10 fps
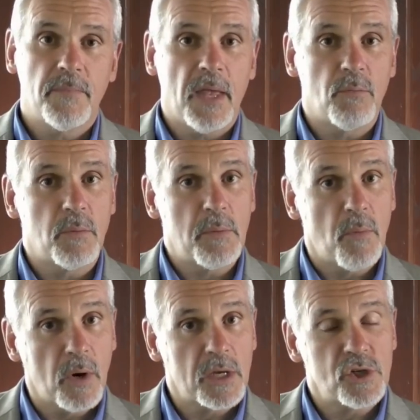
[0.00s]
And when we
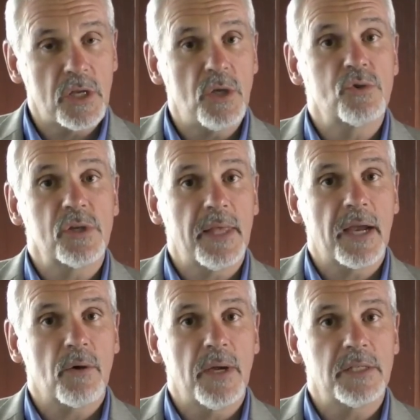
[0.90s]
mortgage it, usually
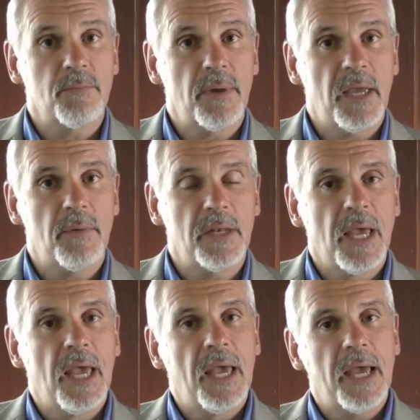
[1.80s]
that creates a payment,
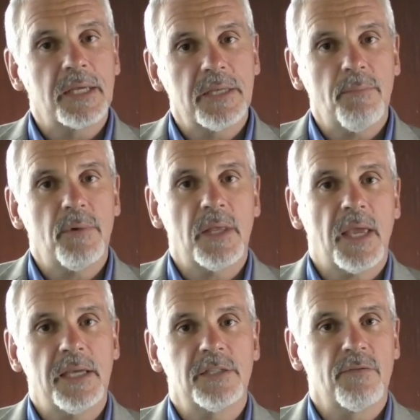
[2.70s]
except in the
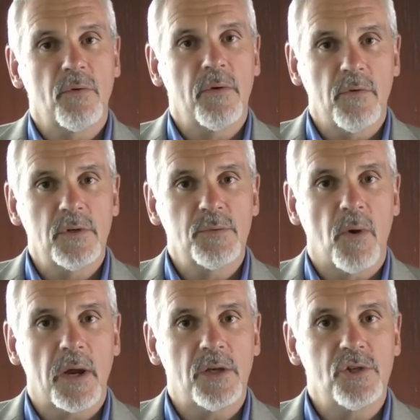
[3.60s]
case of a reverse
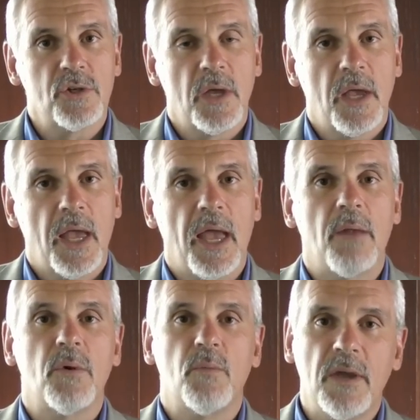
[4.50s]
mortgage.
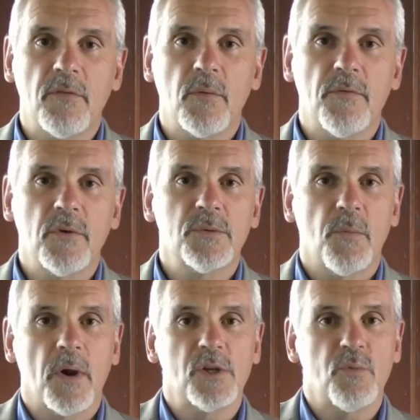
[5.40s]
And when we have a reverse
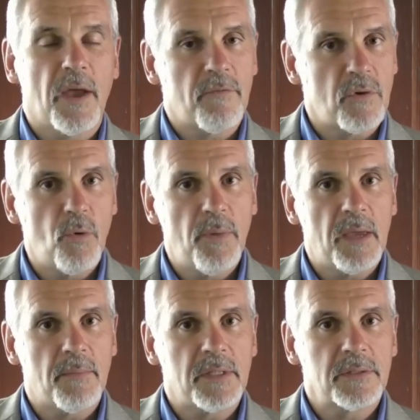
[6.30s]
mortgage, we have no
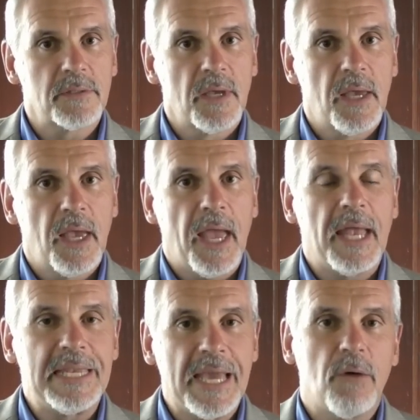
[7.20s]
payments,
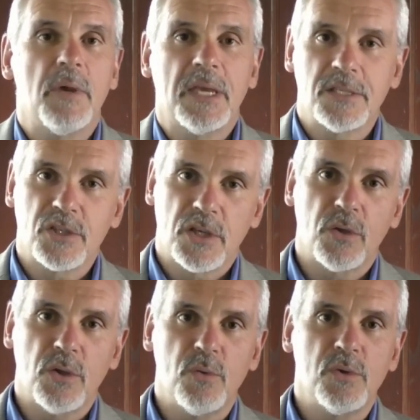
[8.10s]
and yet we can still
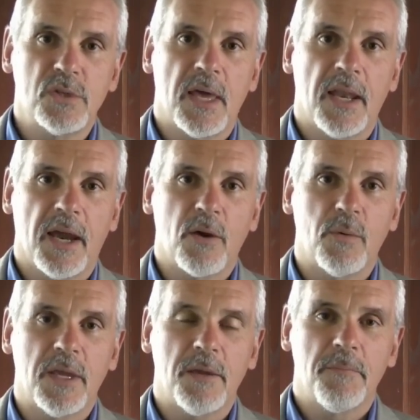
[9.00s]
use that
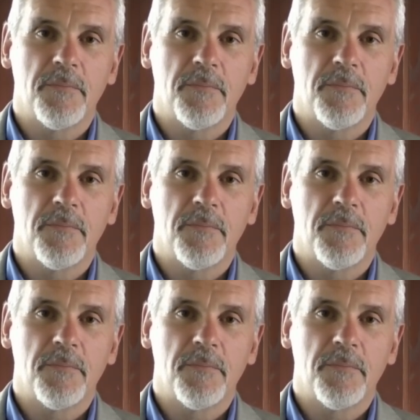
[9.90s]
equity.